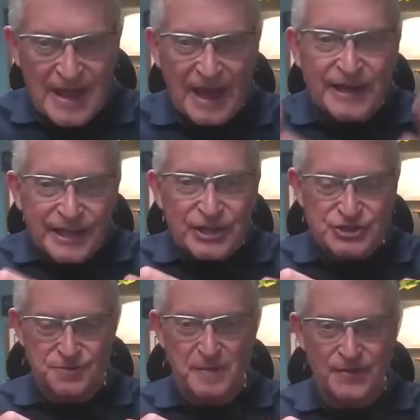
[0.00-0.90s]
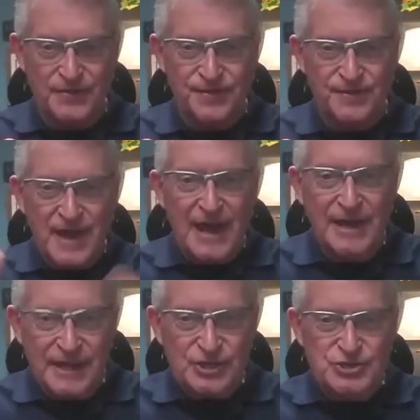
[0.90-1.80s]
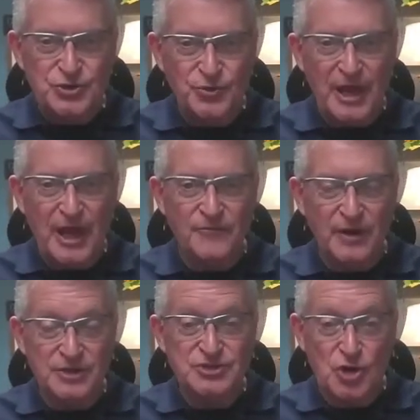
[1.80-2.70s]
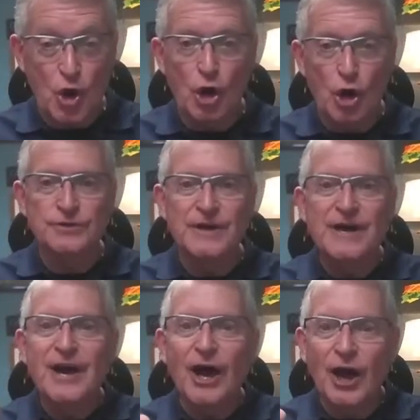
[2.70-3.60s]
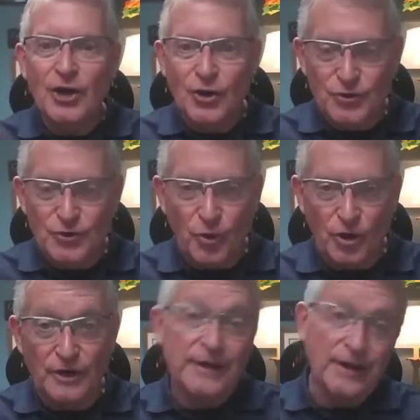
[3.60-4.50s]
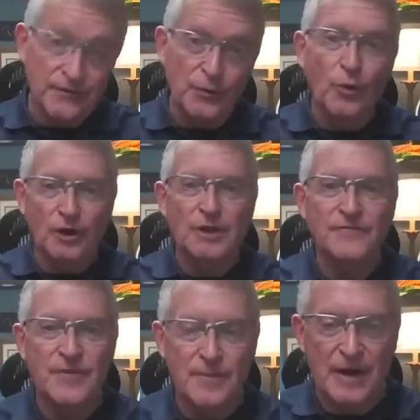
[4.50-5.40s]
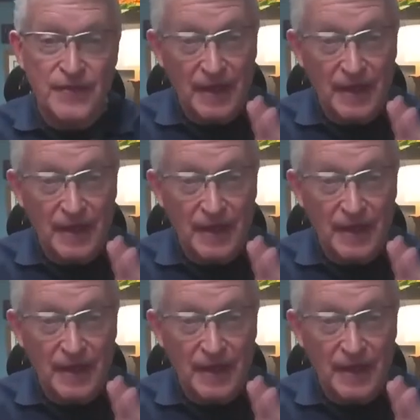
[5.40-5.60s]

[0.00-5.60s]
And each month, at E2, we have what is called a good word, if you will, of the month.